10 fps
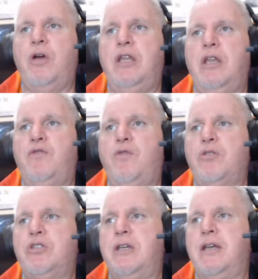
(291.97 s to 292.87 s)
And then, of
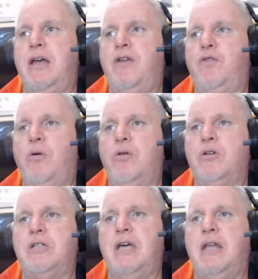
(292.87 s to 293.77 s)
course, tonight, of
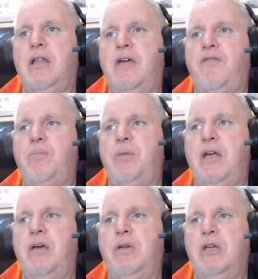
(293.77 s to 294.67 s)
course, at 11
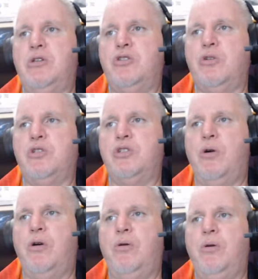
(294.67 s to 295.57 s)
p.m., it is Joe
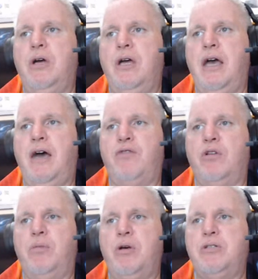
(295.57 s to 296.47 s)
Soro after
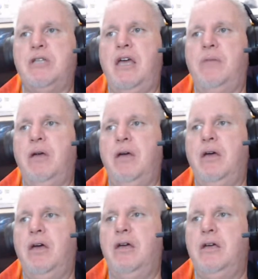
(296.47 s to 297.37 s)
the postgame
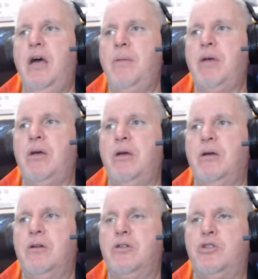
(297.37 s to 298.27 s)
coming
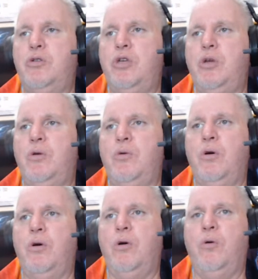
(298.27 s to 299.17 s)
to you
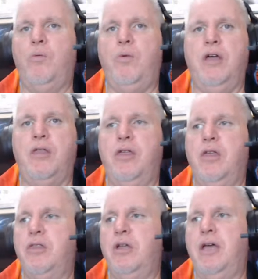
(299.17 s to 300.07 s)
with
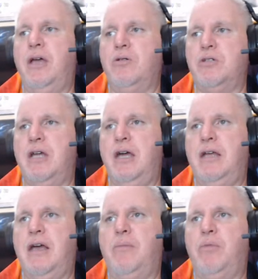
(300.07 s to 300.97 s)
the Lakers
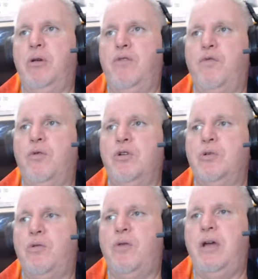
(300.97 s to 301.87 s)
Nightcap. Looking forward
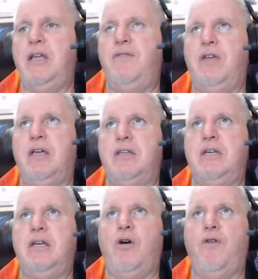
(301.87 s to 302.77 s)
to a great evening
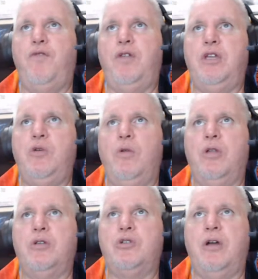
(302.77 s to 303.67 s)
indeed. Hopefully you
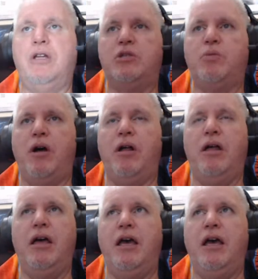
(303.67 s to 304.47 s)
will enjoy it as well.